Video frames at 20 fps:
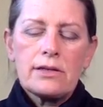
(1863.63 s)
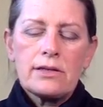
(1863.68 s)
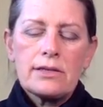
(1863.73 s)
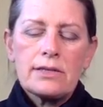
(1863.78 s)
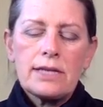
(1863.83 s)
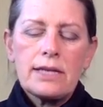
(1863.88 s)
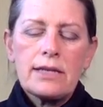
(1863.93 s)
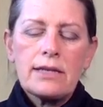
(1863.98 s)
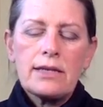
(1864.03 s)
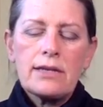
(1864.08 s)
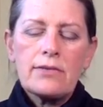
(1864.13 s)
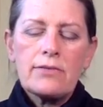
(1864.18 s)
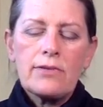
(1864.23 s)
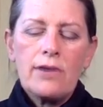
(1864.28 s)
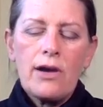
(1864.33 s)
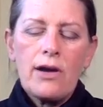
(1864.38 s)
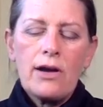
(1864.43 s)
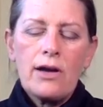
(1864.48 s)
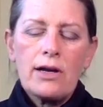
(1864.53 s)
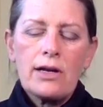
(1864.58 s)
gently
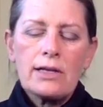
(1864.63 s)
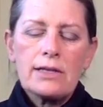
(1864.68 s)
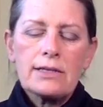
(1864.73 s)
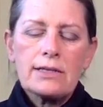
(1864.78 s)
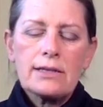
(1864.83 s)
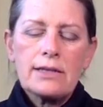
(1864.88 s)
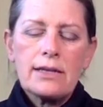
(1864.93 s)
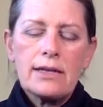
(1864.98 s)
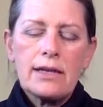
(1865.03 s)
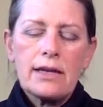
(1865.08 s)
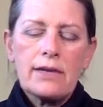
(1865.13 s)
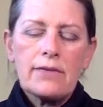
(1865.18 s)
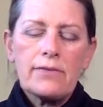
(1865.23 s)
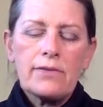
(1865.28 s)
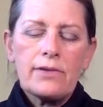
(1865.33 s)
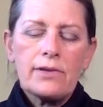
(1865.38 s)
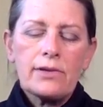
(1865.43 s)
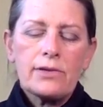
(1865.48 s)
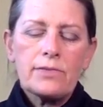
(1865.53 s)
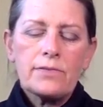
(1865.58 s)
rocked and
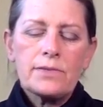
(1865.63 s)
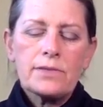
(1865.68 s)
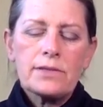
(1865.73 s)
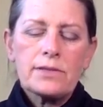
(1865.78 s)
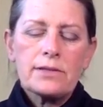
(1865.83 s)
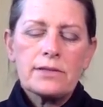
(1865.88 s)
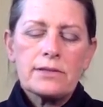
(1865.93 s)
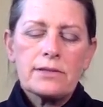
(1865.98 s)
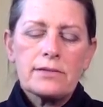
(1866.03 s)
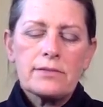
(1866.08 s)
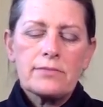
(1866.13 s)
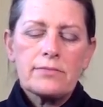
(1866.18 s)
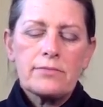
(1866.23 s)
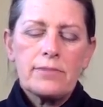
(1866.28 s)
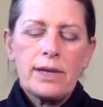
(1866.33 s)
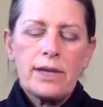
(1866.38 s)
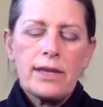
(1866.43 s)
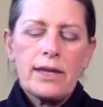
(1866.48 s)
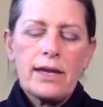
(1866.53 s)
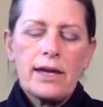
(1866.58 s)
enveloped
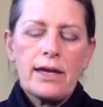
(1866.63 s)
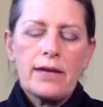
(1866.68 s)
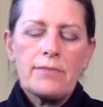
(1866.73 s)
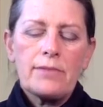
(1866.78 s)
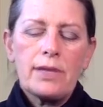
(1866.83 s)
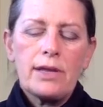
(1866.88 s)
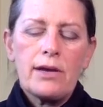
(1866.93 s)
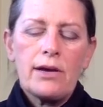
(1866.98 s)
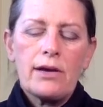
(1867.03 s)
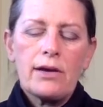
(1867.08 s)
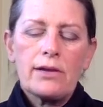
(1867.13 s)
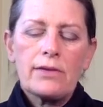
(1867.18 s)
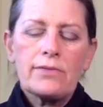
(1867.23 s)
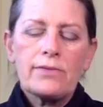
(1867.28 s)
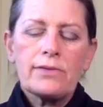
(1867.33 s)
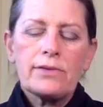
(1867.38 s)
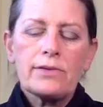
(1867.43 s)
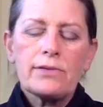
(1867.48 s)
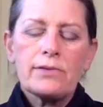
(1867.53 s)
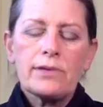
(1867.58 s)
by the amniotic
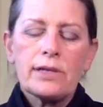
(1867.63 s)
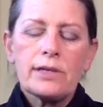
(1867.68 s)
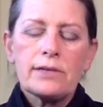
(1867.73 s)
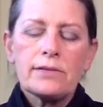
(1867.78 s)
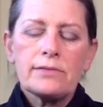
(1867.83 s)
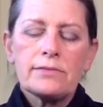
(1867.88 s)
fluid.